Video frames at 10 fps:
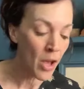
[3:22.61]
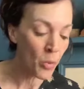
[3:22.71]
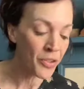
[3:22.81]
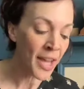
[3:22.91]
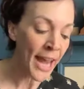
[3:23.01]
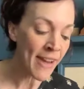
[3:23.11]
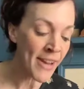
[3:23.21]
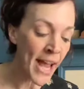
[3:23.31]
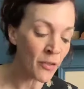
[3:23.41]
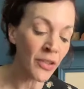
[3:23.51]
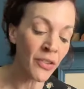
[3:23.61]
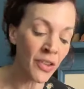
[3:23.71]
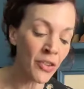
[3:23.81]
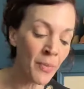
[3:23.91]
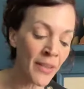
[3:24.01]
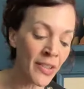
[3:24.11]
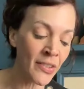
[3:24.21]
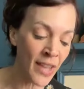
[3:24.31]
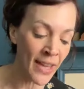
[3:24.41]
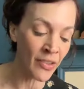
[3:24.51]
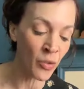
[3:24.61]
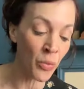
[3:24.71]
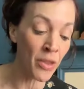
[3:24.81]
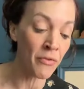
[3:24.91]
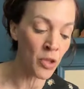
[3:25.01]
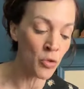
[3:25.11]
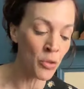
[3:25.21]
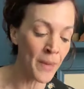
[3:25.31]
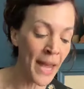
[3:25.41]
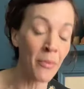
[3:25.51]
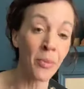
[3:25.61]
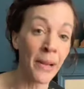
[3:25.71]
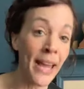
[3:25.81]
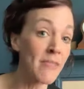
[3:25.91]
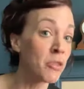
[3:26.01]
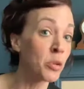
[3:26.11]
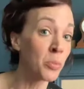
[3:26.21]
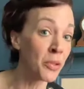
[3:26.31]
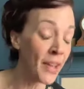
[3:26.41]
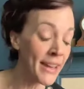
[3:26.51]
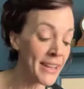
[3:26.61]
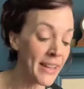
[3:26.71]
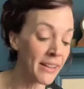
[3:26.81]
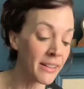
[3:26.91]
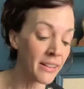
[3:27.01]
was carrying out a systematic test with a view to being able to play Rule Britannia.